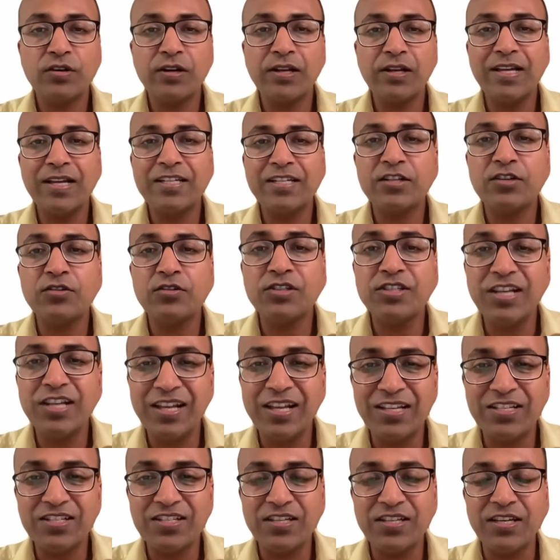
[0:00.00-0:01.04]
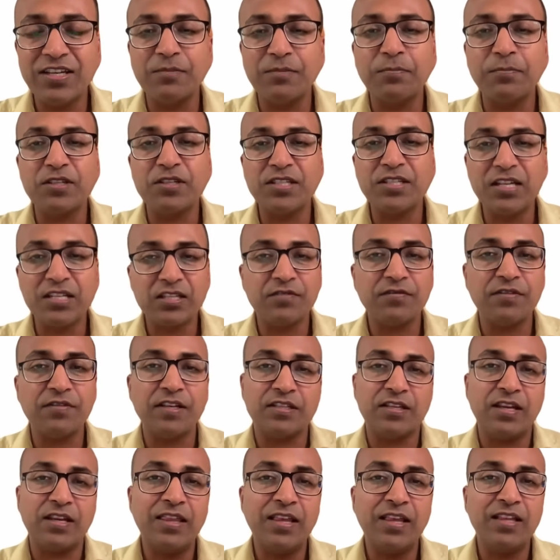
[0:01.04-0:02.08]
related to jealousy and
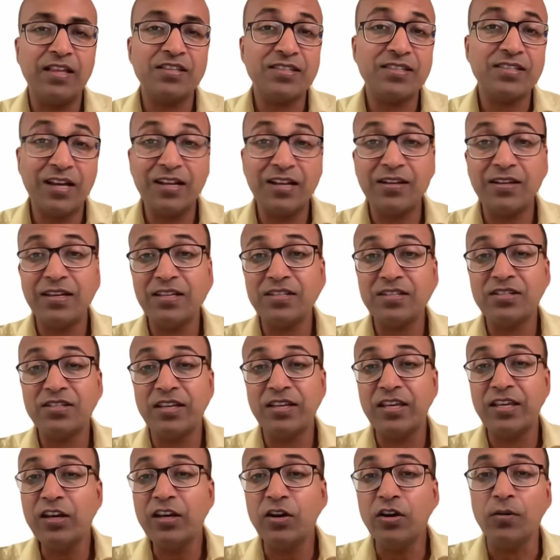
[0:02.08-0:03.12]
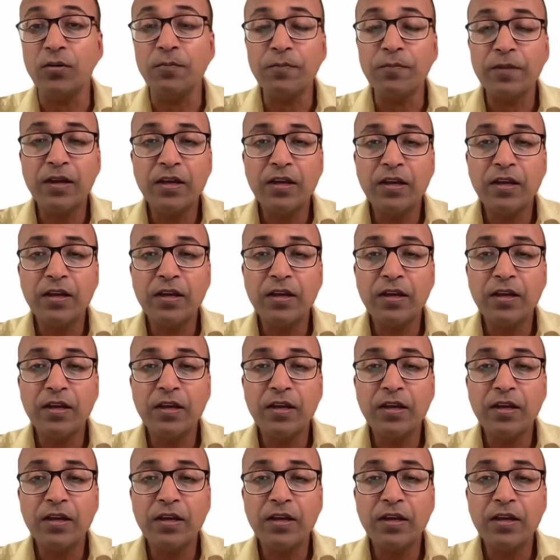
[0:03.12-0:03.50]
possessiveness. And then Sun is the ego.